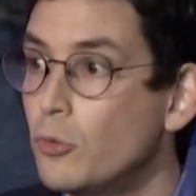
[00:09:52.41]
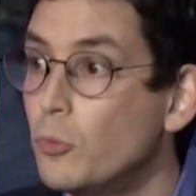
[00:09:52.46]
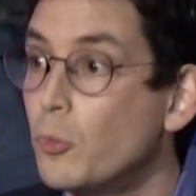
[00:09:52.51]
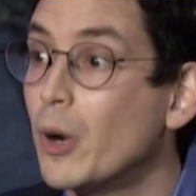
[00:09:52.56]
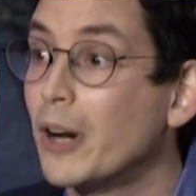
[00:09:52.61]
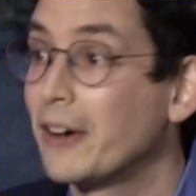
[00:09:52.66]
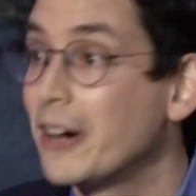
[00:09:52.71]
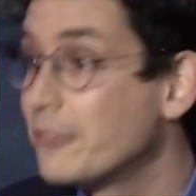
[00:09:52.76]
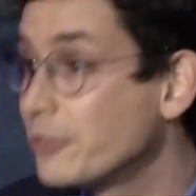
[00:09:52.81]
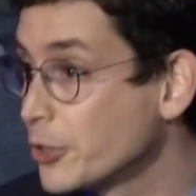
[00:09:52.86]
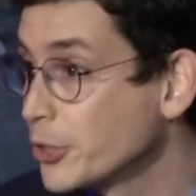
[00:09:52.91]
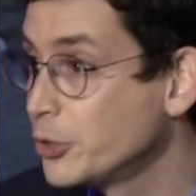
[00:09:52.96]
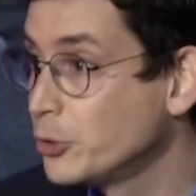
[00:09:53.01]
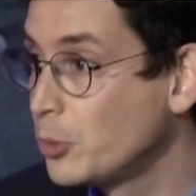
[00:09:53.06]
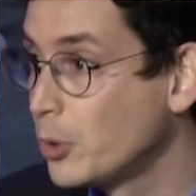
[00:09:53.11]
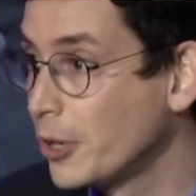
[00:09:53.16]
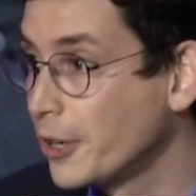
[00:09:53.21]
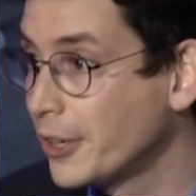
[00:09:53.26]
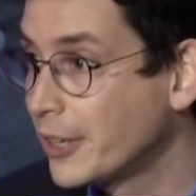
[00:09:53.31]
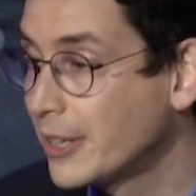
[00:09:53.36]
Wherever you
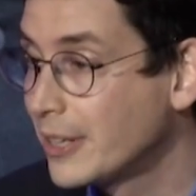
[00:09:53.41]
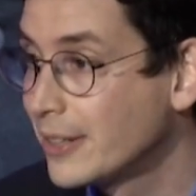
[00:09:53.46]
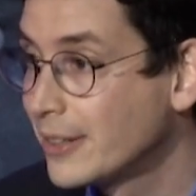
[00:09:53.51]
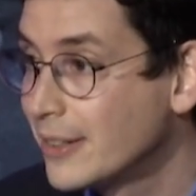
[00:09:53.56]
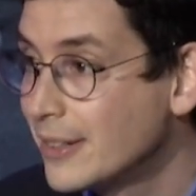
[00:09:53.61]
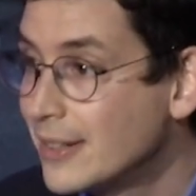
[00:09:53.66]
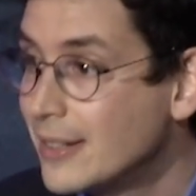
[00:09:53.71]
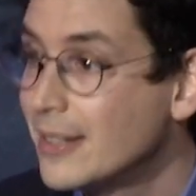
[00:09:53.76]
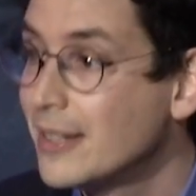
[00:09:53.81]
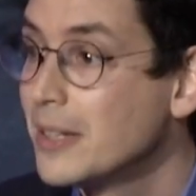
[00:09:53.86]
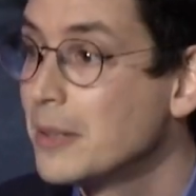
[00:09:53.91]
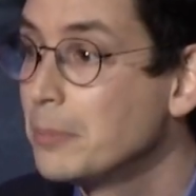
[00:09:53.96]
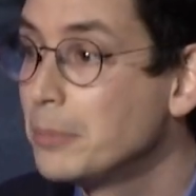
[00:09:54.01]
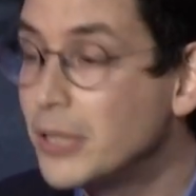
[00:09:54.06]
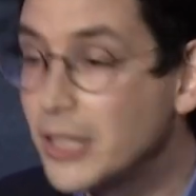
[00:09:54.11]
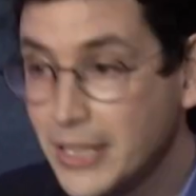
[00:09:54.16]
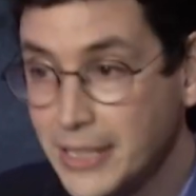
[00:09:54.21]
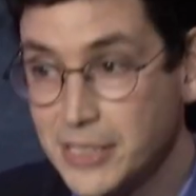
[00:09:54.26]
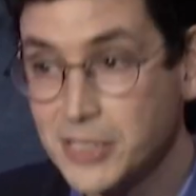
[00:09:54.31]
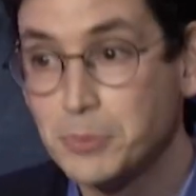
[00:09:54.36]
work,
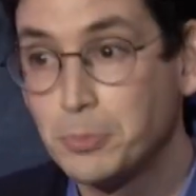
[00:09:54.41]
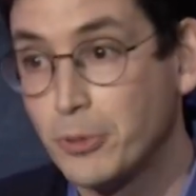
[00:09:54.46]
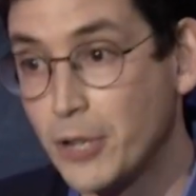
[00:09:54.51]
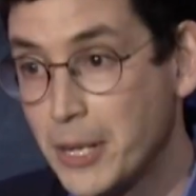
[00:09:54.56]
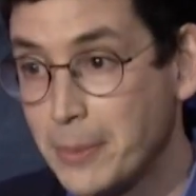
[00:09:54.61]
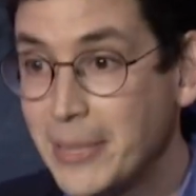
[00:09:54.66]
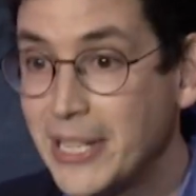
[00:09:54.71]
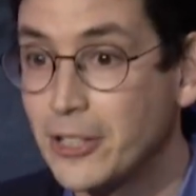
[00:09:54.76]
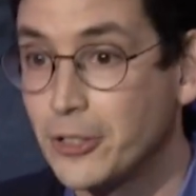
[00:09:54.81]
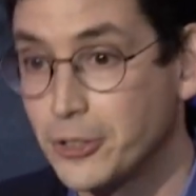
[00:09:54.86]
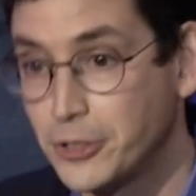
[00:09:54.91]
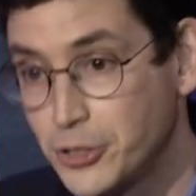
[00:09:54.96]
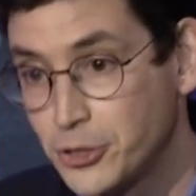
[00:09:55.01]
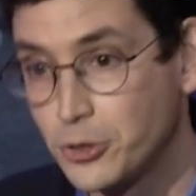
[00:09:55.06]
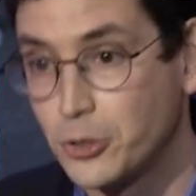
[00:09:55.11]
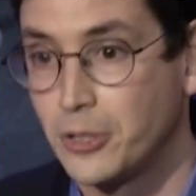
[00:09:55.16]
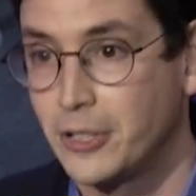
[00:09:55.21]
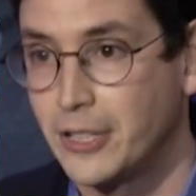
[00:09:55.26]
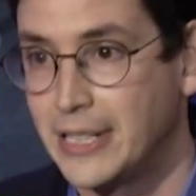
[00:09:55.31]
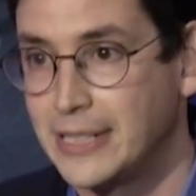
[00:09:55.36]
please bring me your
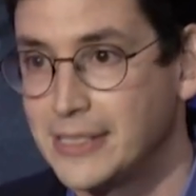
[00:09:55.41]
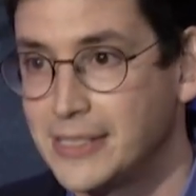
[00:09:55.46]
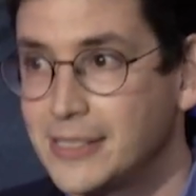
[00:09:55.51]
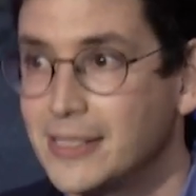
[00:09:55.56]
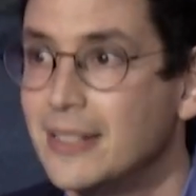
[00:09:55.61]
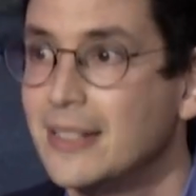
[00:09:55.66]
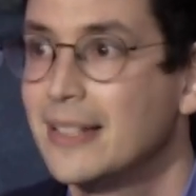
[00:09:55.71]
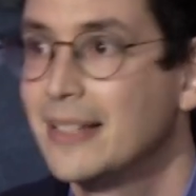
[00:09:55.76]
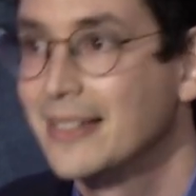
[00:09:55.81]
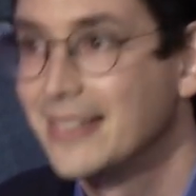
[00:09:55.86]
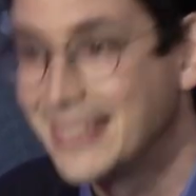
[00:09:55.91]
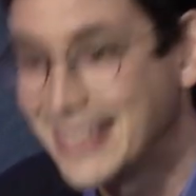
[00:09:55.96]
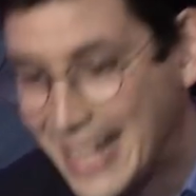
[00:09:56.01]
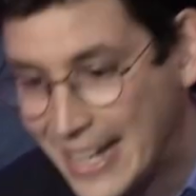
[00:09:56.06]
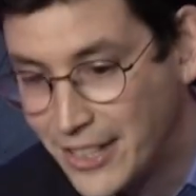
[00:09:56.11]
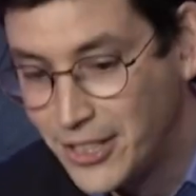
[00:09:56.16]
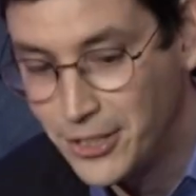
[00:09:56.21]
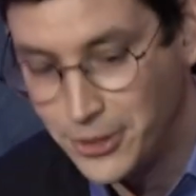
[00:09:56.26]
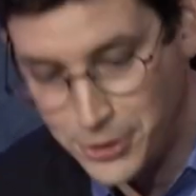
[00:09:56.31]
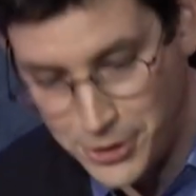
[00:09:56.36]
stories.
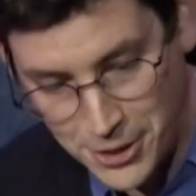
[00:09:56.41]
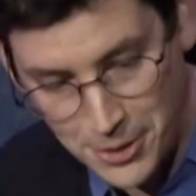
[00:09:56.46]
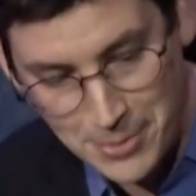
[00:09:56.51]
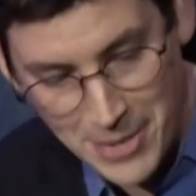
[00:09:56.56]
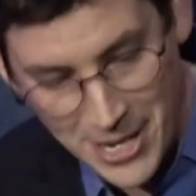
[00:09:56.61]
Thank you so